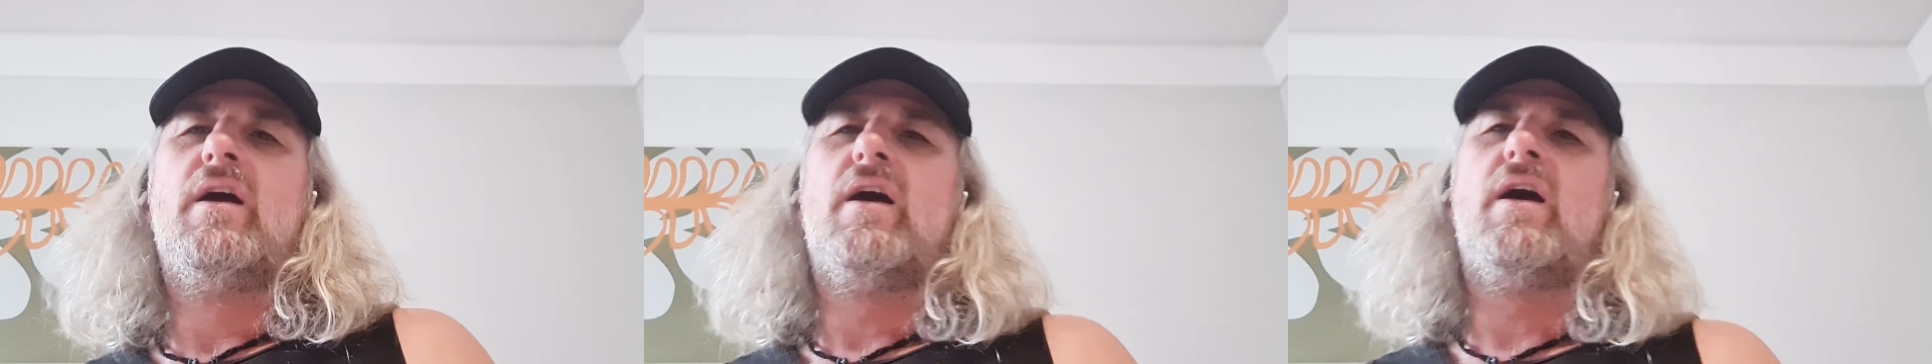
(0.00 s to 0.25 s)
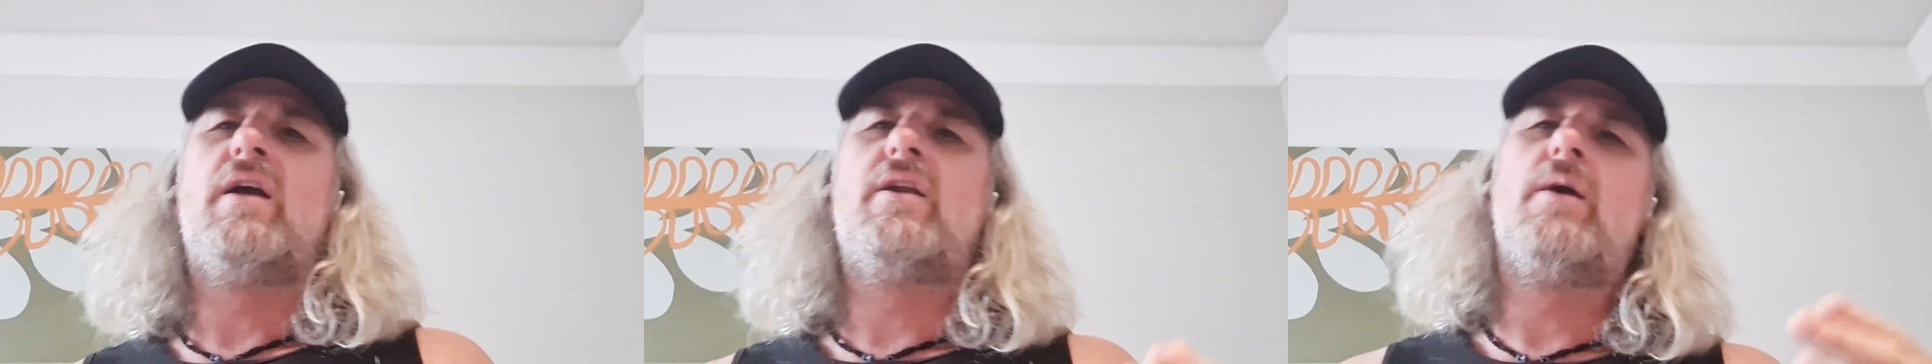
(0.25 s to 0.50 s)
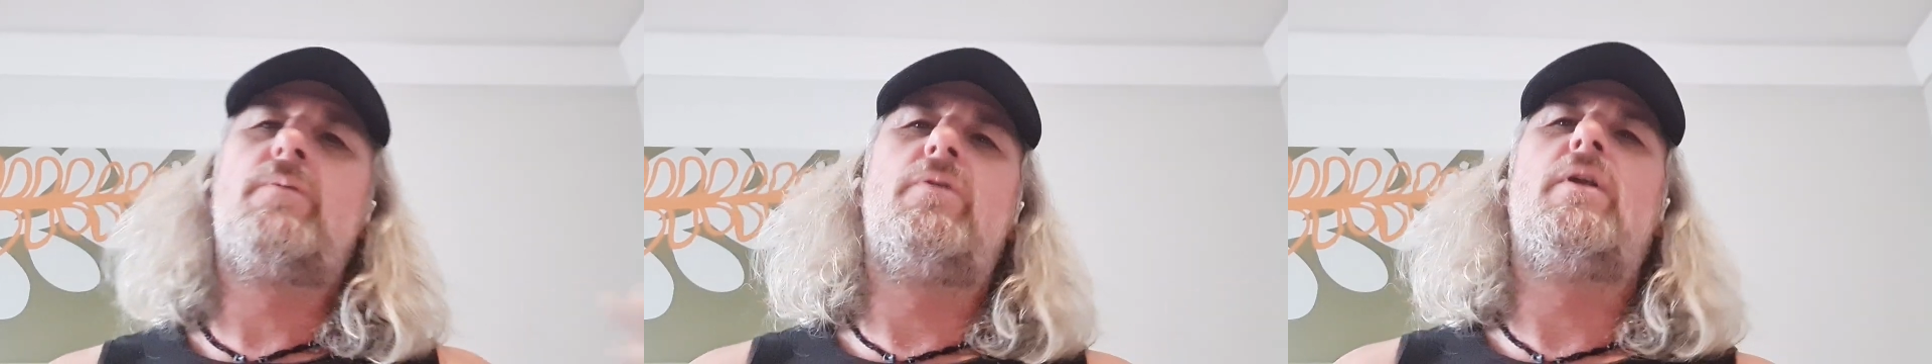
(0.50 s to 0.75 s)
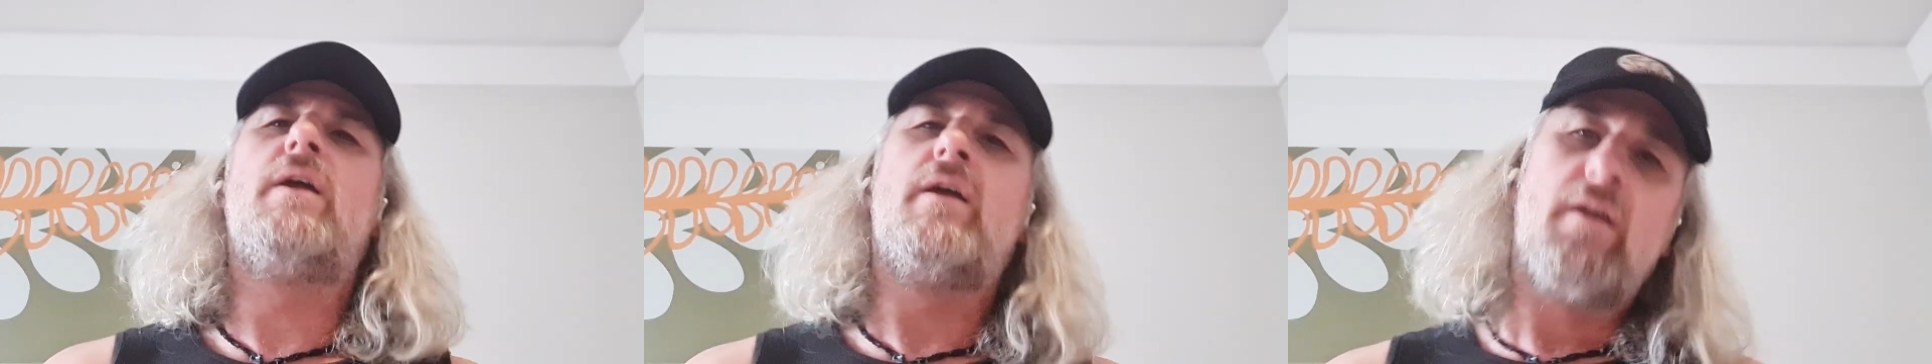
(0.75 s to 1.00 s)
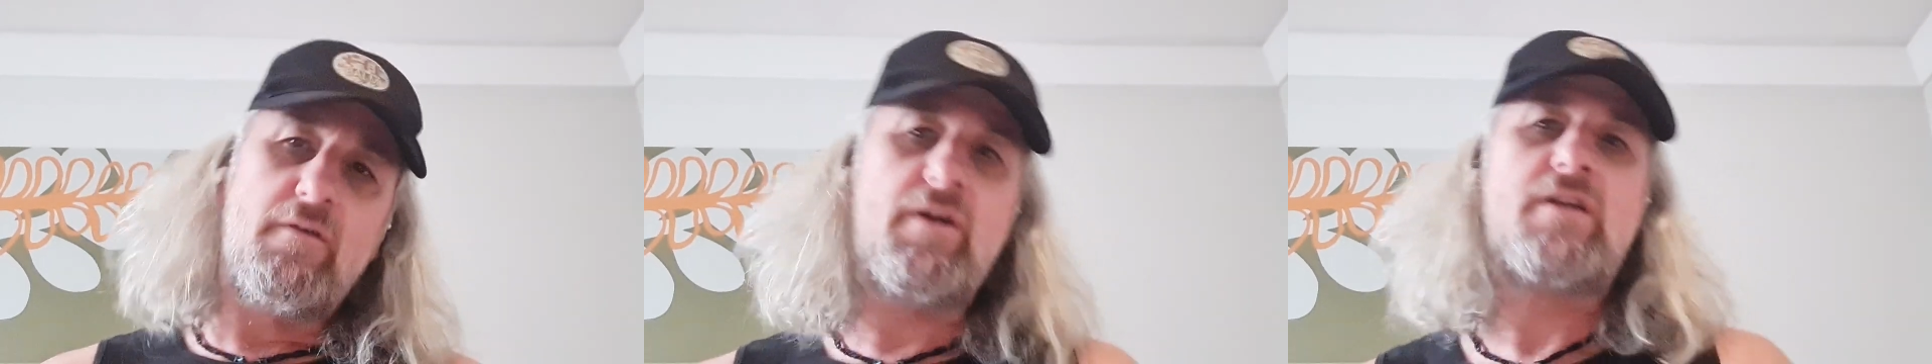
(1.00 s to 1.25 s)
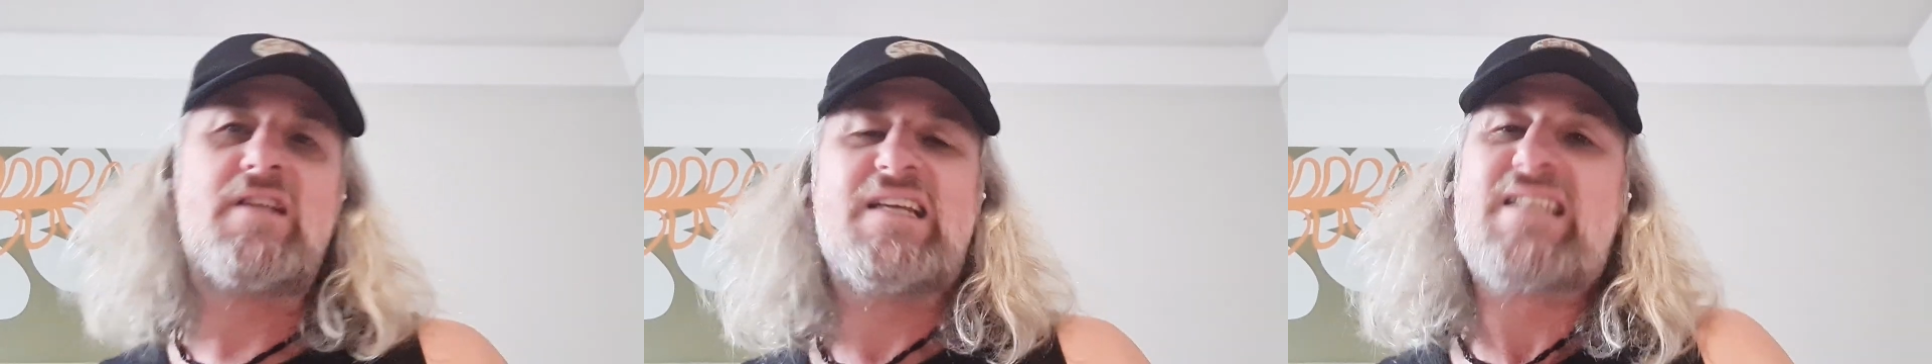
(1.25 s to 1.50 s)
and hopefully,
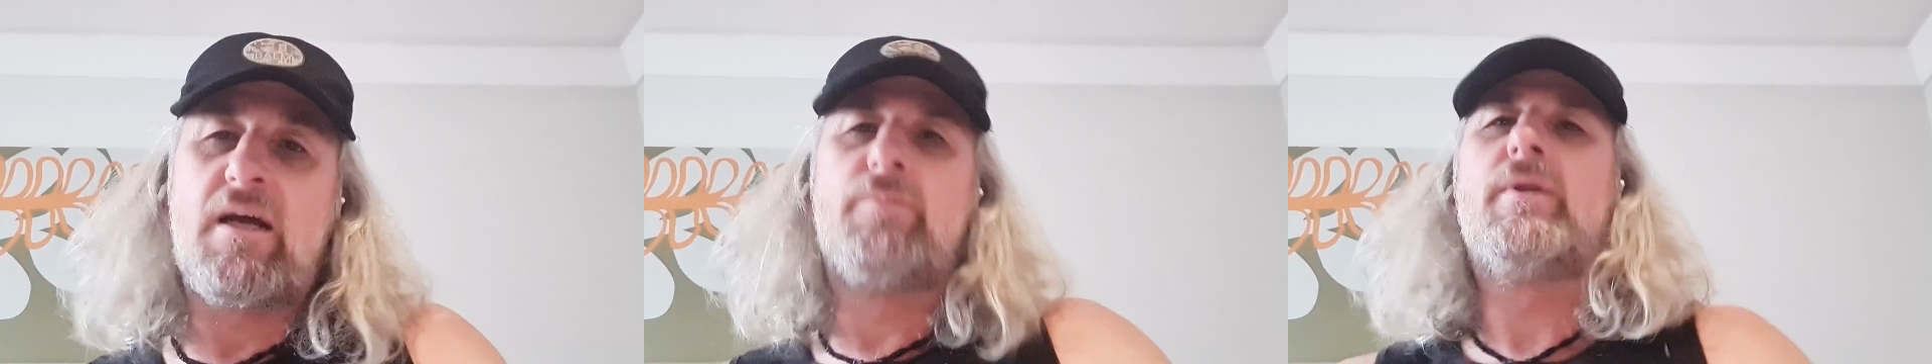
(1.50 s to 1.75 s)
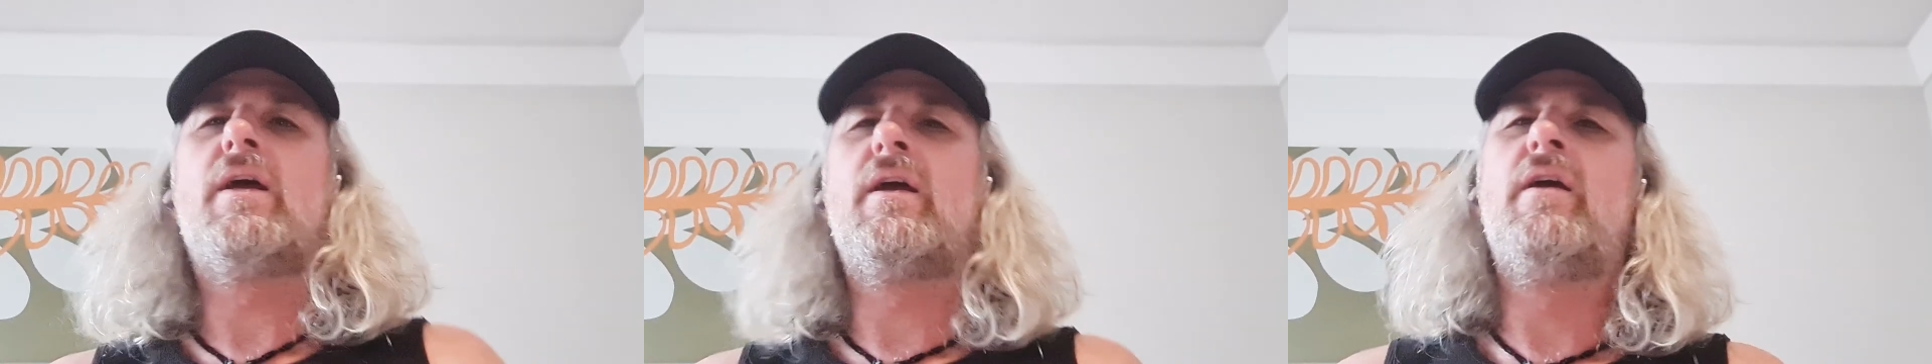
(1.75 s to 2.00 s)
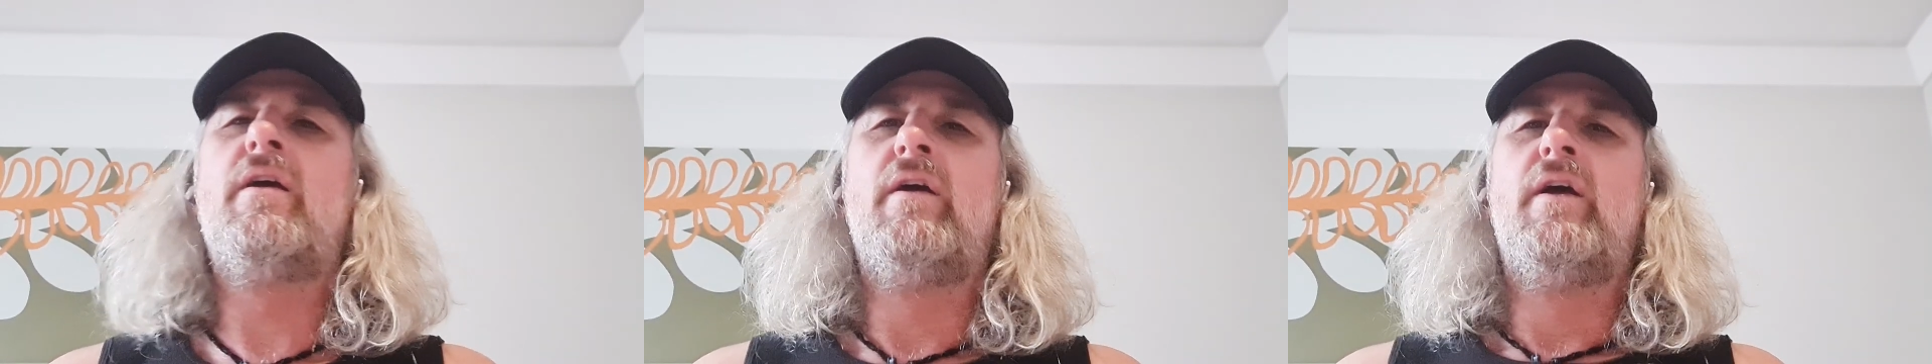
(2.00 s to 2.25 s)
eventually, someday,